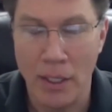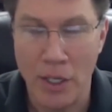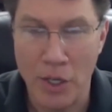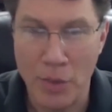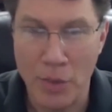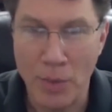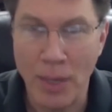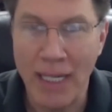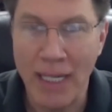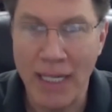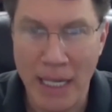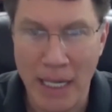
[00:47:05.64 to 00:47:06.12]

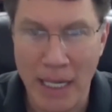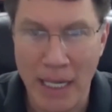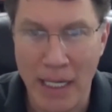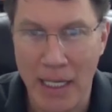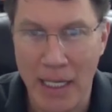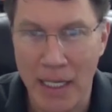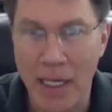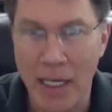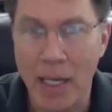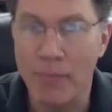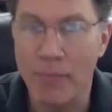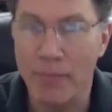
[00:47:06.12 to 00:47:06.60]
you might get
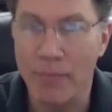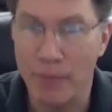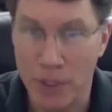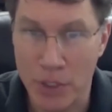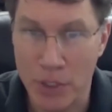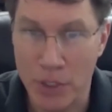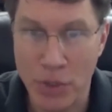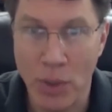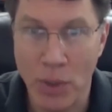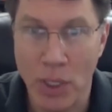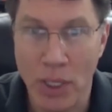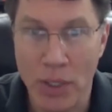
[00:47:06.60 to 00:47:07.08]
hit up for
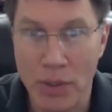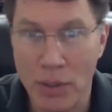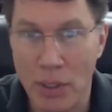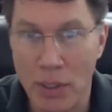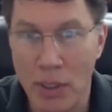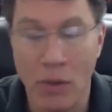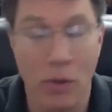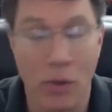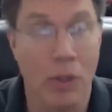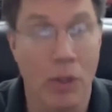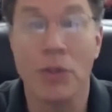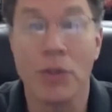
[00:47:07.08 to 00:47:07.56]
200,
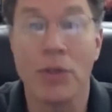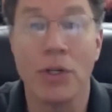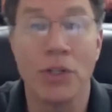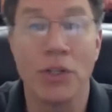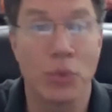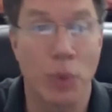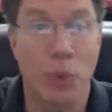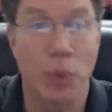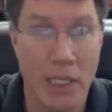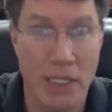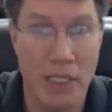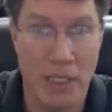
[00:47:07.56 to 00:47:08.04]
or who
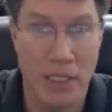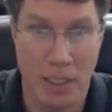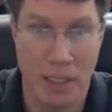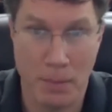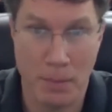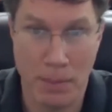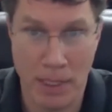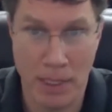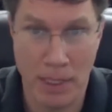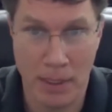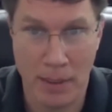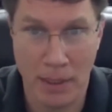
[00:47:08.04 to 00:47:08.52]
knows what it's going to
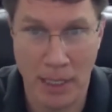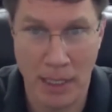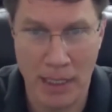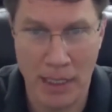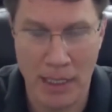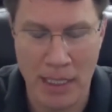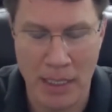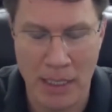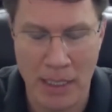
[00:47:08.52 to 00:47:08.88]
be at that time,